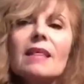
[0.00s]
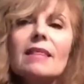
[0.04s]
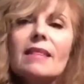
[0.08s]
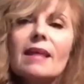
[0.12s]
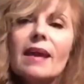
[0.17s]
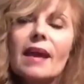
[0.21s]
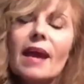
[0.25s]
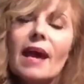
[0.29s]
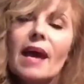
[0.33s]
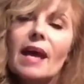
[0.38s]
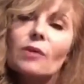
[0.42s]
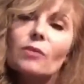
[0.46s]

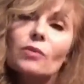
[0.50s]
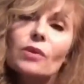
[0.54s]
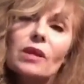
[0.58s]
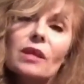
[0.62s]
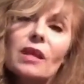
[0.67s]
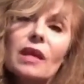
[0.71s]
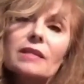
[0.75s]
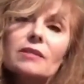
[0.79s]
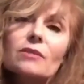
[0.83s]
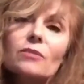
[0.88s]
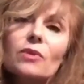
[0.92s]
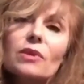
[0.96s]
that I
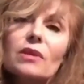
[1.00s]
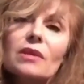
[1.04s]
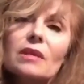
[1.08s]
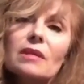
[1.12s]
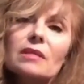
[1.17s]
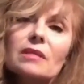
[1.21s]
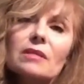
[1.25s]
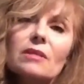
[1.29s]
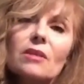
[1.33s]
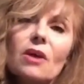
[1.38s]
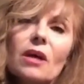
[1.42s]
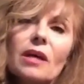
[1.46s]
realized where
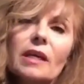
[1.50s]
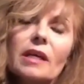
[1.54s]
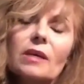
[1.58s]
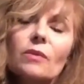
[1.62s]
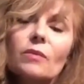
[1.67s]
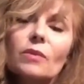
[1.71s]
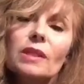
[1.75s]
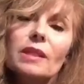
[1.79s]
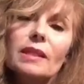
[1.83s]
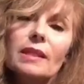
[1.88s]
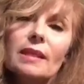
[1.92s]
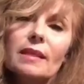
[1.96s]
this longing
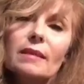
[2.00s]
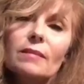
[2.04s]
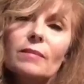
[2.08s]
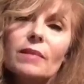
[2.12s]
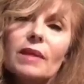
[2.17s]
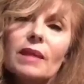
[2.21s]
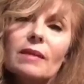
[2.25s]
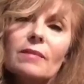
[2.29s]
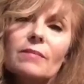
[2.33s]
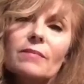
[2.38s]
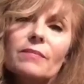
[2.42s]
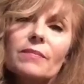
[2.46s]
would lead
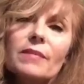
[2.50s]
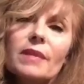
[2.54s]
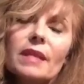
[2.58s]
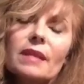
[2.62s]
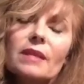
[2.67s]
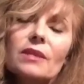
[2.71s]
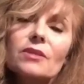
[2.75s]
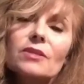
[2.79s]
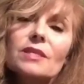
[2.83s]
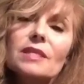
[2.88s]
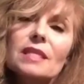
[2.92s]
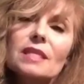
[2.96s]
me.
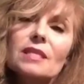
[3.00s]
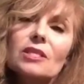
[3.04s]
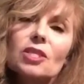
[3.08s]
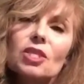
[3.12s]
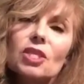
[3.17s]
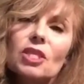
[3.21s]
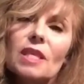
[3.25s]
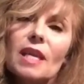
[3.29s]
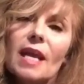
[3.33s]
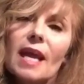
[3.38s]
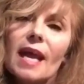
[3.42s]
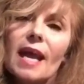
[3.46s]
You see,
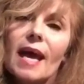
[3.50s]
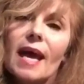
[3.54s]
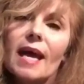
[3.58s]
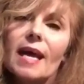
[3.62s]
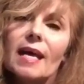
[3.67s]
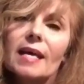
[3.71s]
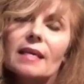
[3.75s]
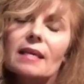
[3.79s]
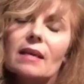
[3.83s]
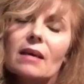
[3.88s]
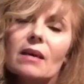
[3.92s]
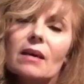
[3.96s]
she
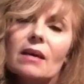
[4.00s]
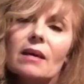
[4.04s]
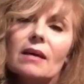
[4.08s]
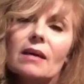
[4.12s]
had